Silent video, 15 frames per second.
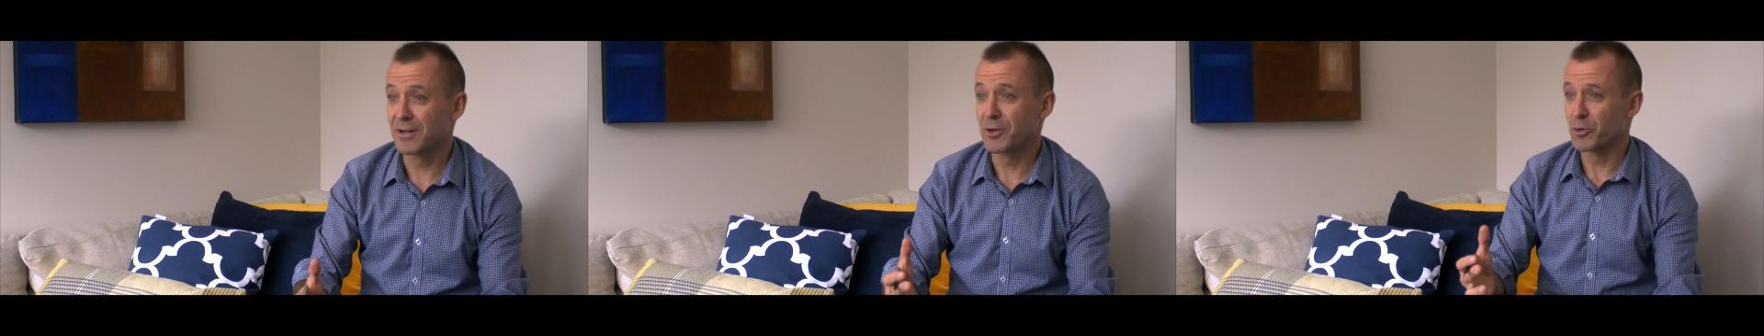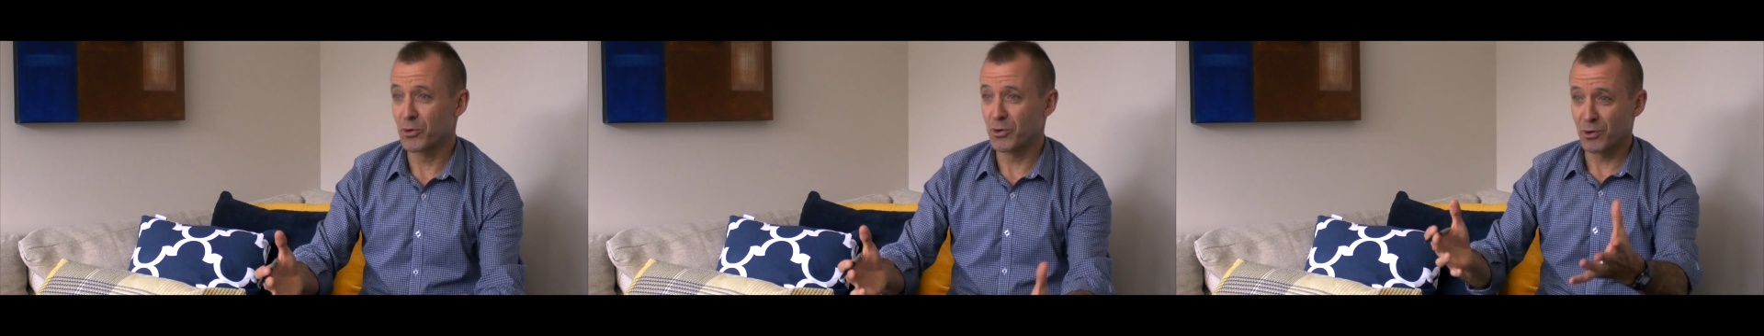
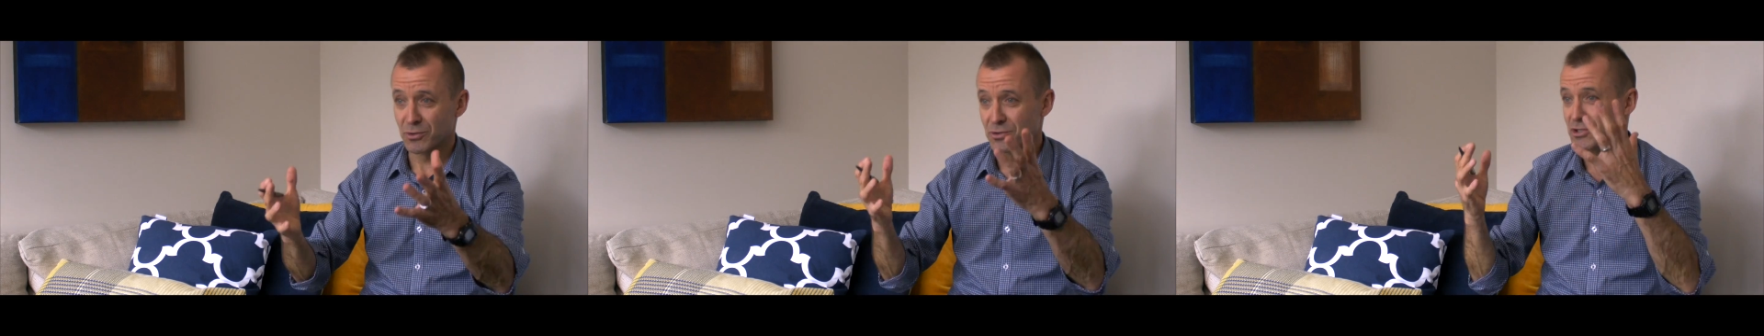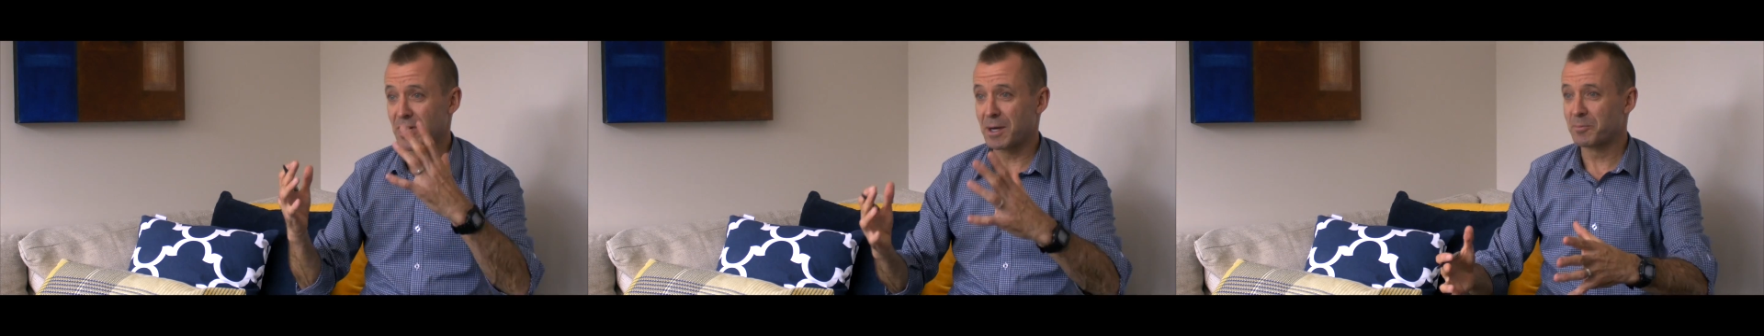little
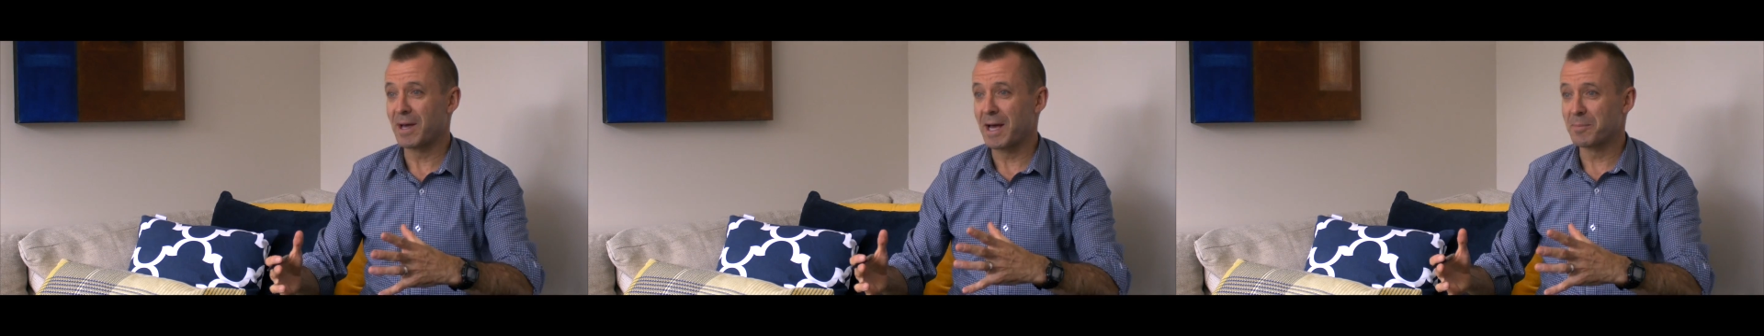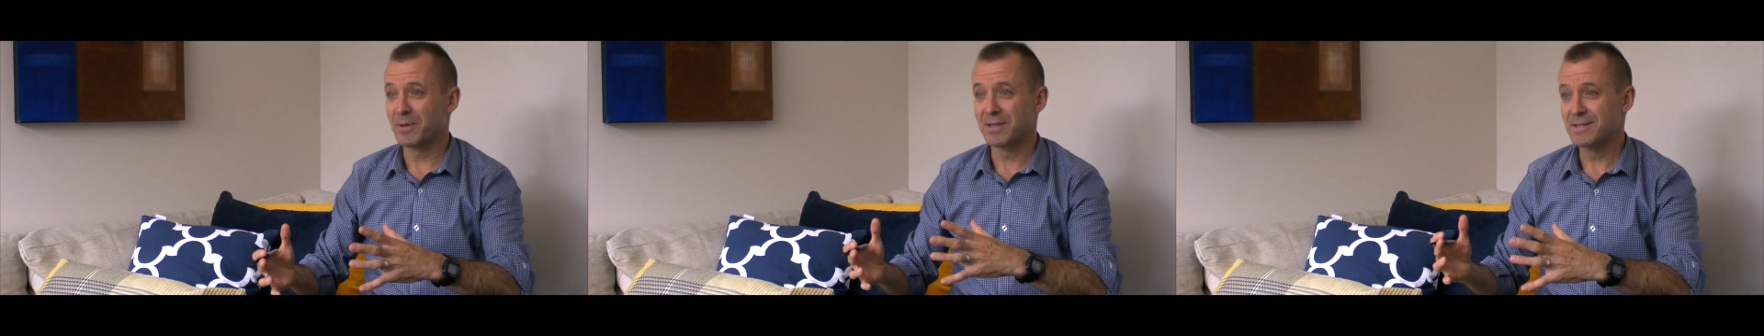girls jump
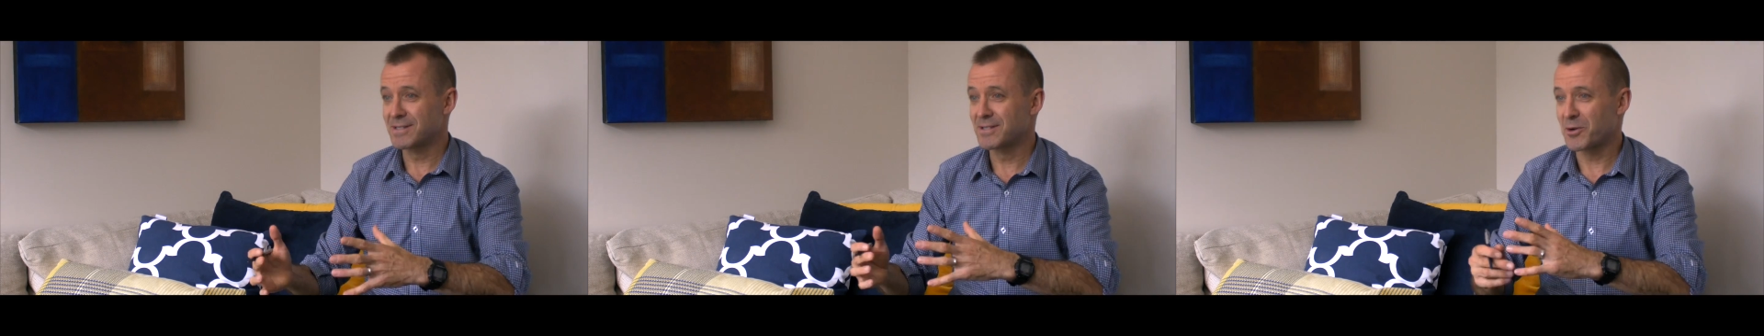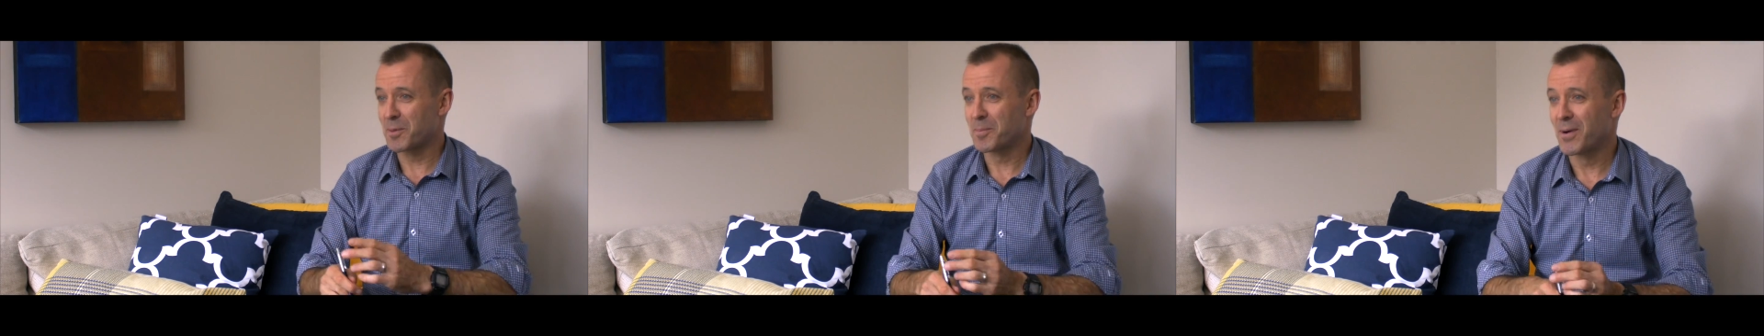up and
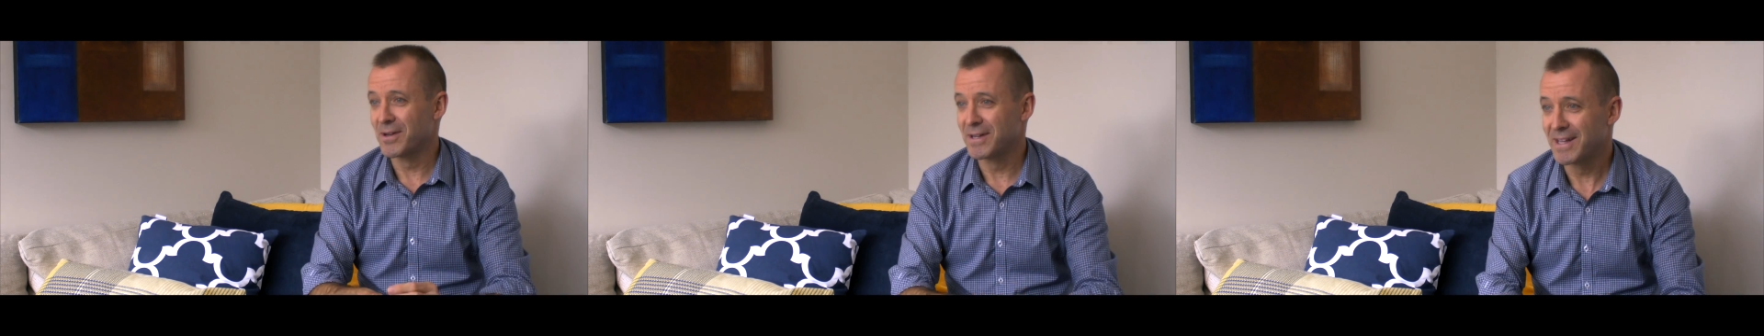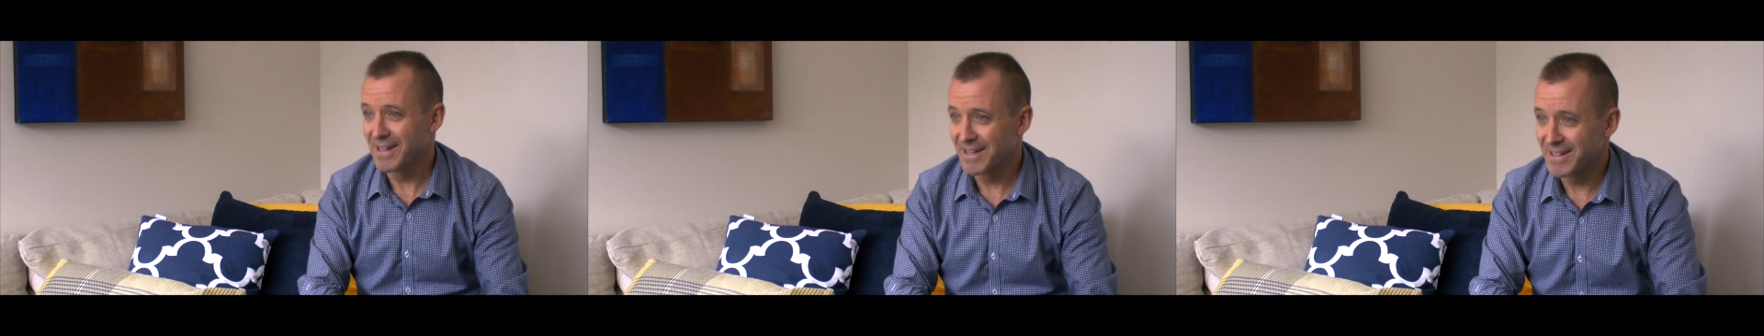sit on
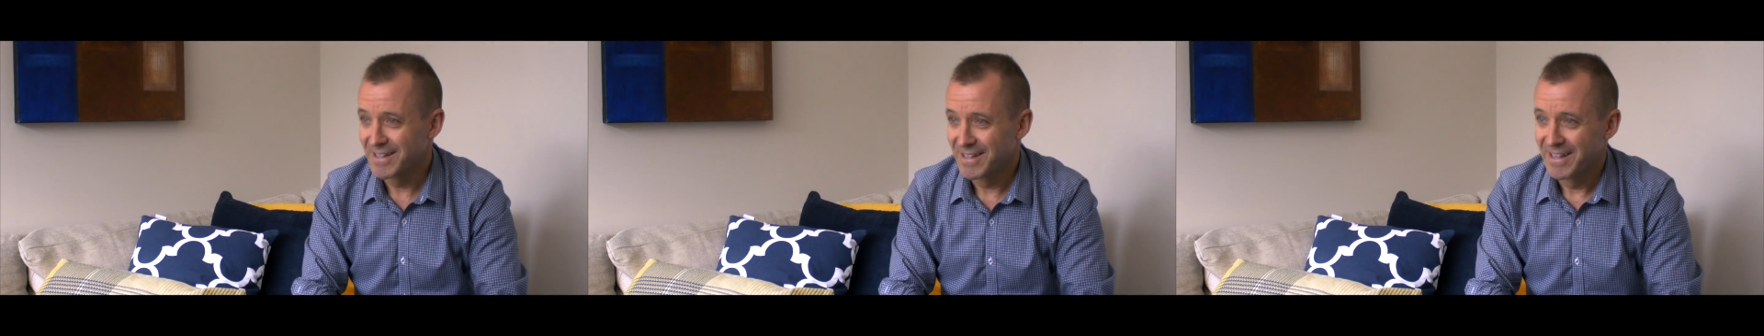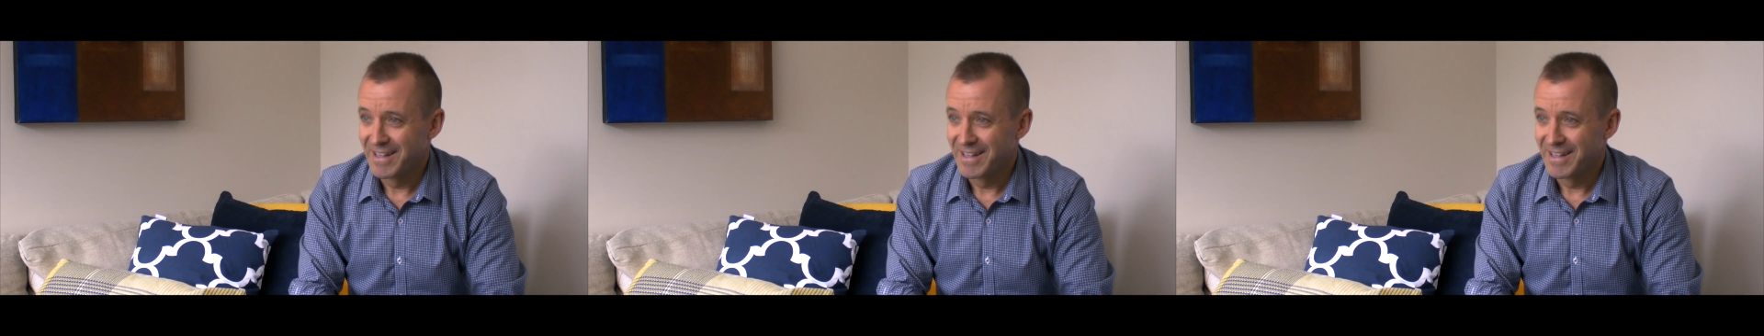my knee